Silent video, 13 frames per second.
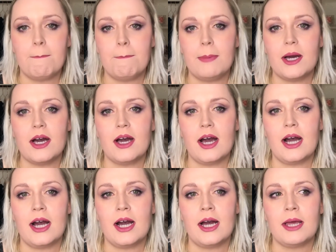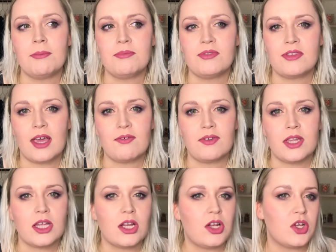But I'm
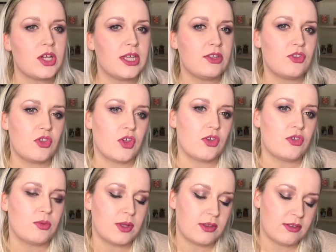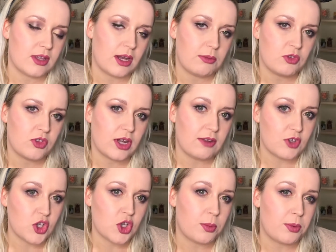definitely going to look into those ones, and I'm just going to
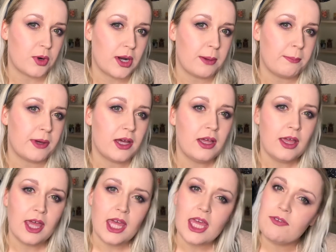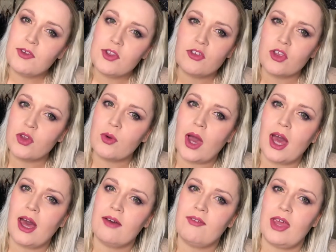have a shop around. But if you do
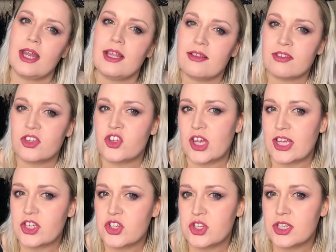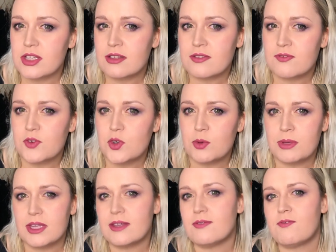have any suggestions for
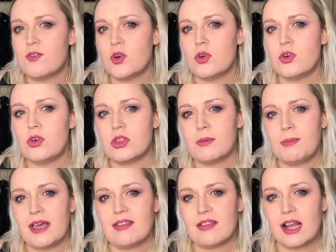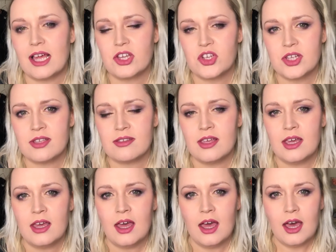me for the best lashes,
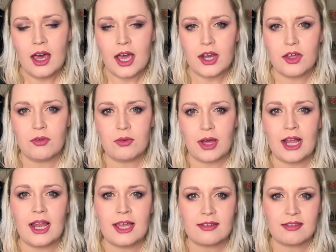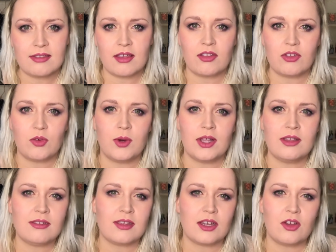I like subtle
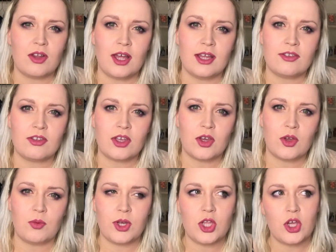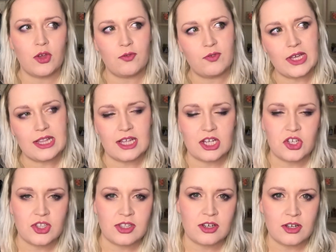ones. I don't like to go, when you go fake
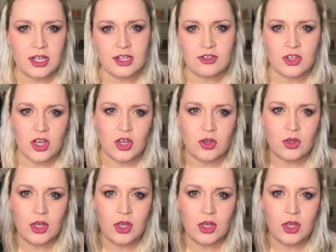lashes, I don't like to go